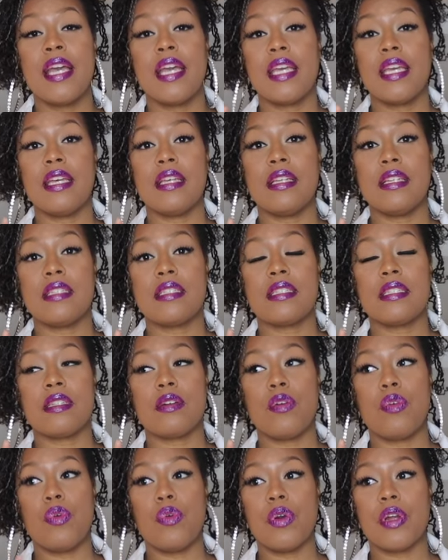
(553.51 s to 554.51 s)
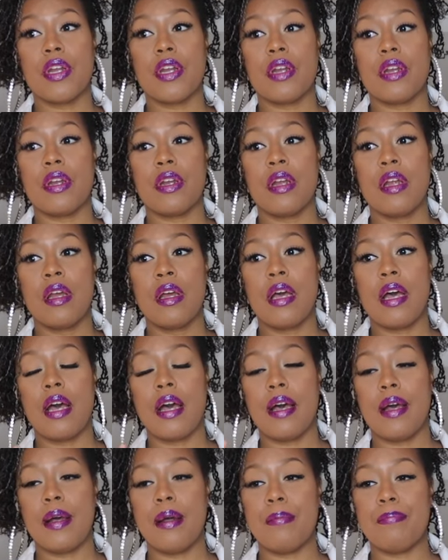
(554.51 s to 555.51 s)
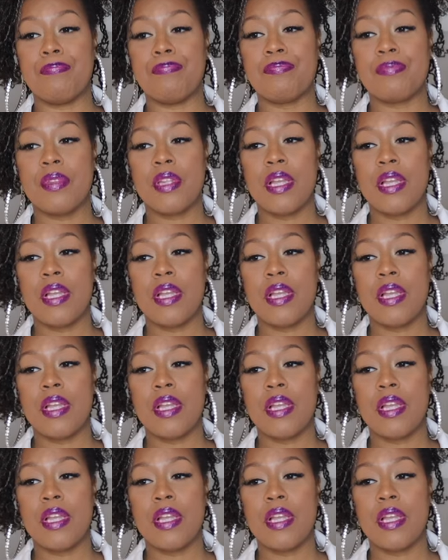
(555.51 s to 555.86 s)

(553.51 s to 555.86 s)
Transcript: is order um,